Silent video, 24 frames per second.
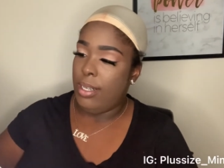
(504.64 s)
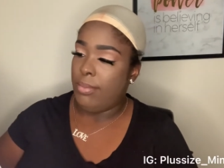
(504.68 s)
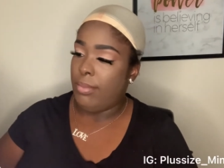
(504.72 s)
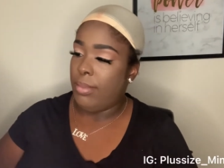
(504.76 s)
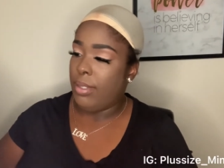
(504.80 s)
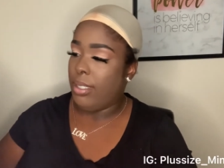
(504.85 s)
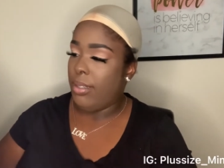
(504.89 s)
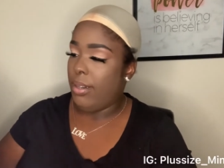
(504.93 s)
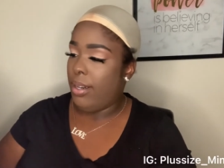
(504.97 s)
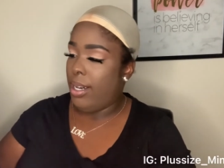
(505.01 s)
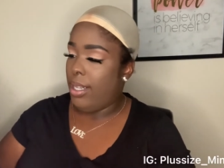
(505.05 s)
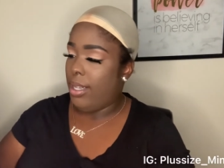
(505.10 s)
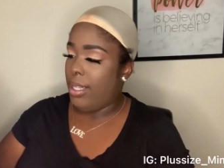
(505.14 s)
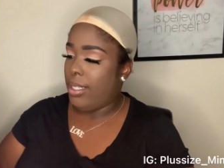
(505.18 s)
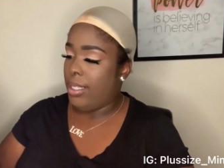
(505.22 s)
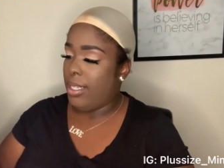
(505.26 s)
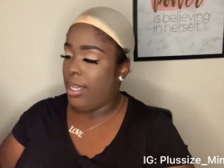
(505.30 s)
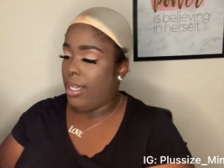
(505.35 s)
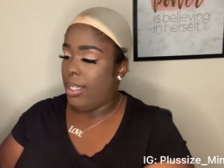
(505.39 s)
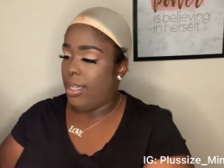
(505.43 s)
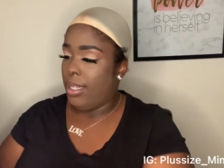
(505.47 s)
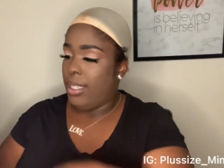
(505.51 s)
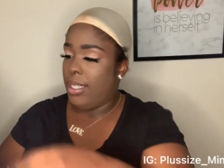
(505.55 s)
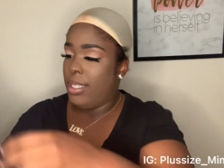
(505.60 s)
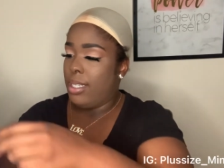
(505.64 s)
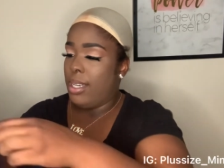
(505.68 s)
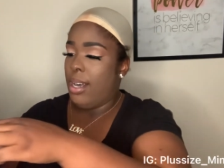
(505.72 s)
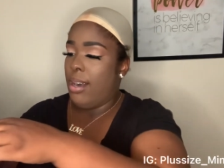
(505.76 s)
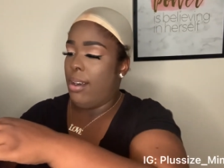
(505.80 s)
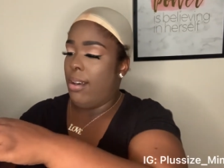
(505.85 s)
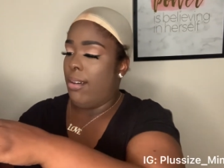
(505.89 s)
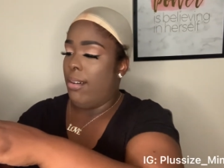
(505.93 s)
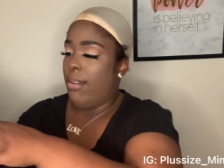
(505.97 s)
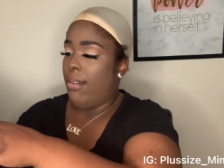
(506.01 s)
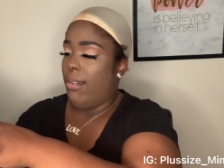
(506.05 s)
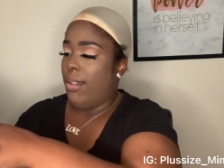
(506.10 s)
So I have to take this
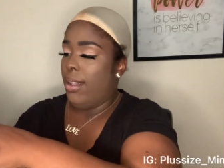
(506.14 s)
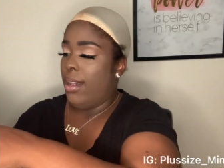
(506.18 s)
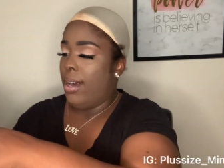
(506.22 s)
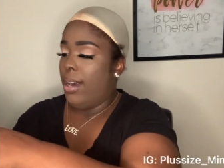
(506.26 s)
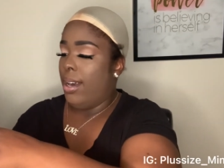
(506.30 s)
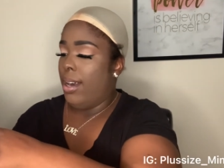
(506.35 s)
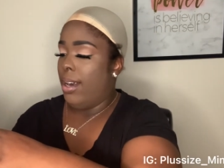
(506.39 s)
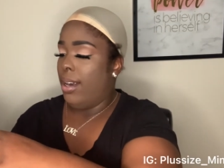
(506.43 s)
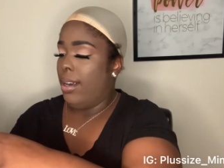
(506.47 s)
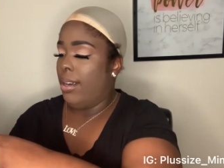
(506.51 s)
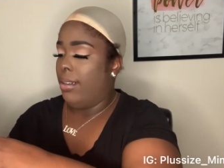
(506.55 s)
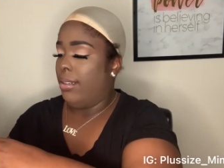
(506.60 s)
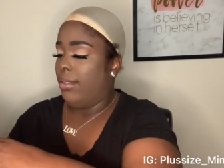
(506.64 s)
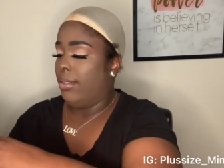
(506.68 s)
all out.